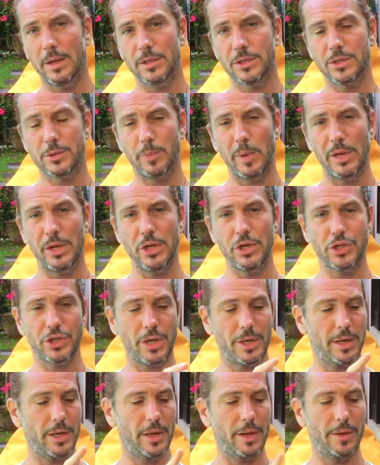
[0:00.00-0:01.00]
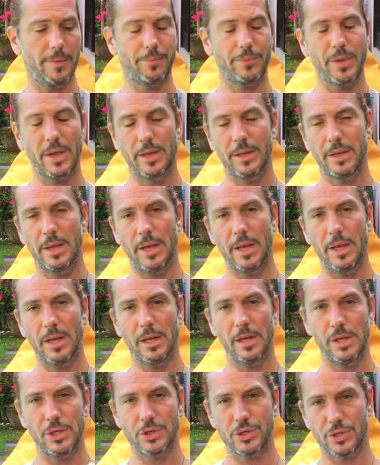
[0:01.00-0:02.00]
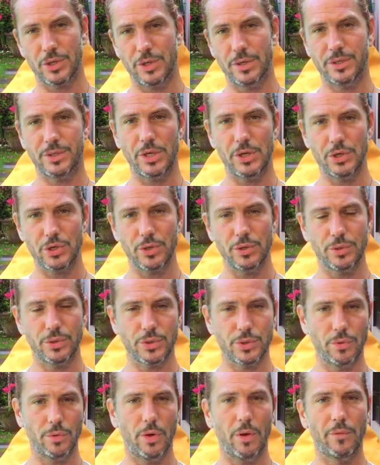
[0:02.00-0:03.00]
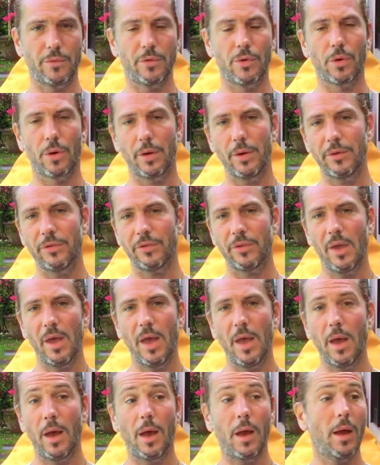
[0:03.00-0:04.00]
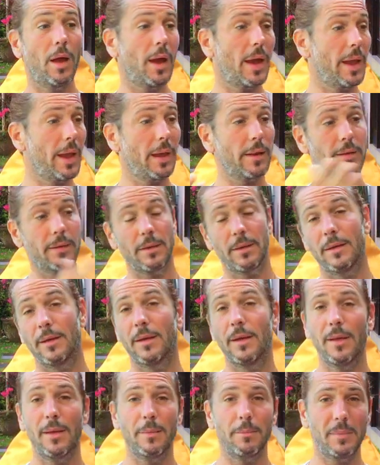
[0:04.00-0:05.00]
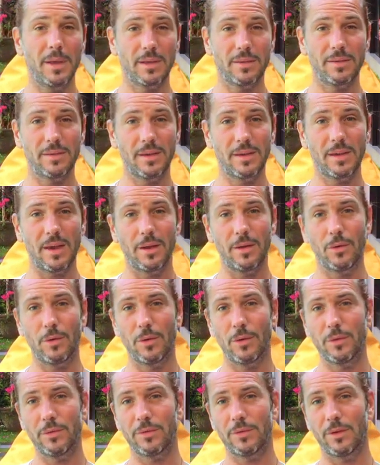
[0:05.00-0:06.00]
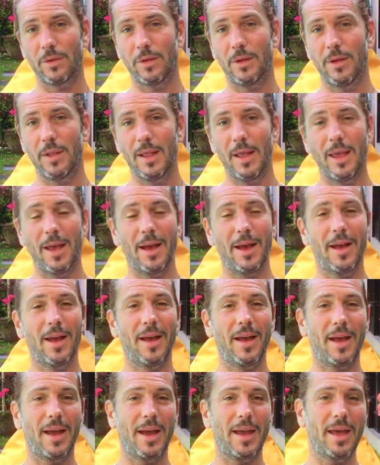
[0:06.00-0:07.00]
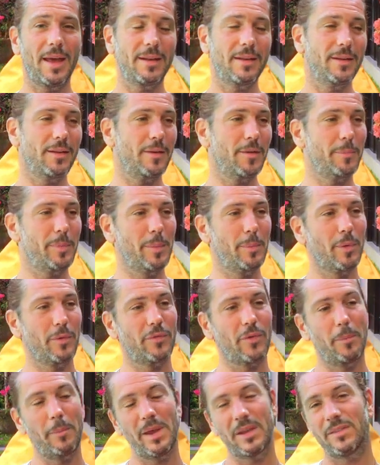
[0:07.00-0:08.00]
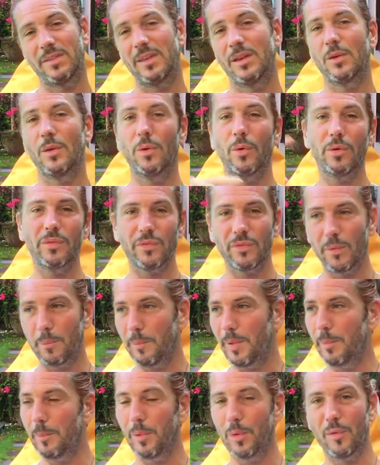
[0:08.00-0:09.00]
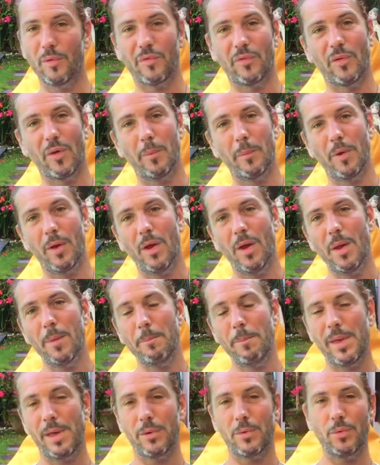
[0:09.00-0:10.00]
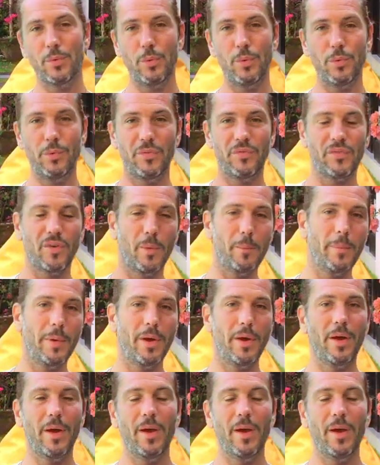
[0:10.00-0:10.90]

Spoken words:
Spanish and English session. So of course, I had Mexicanos, I had people from Mexico, from people from Peru, from